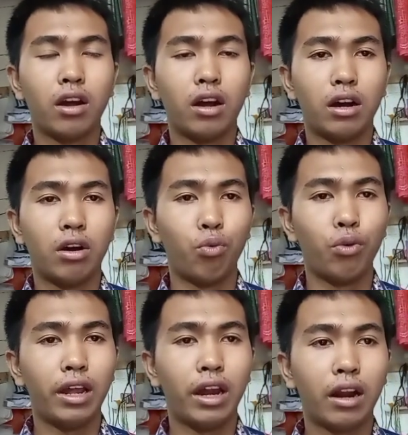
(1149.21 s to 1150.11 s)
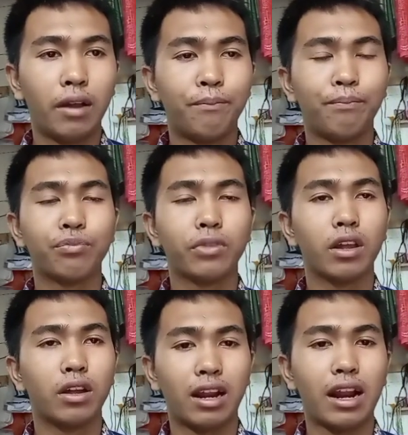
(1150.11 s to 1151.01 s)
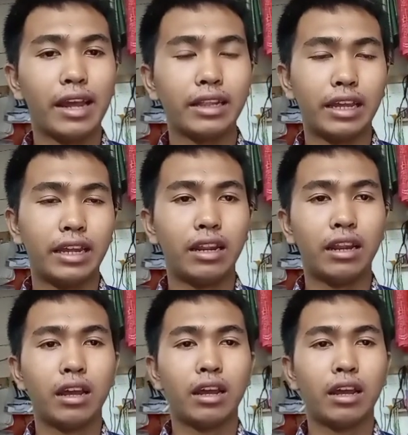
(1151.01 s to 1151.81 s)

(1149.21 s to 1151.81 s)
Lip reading: will write in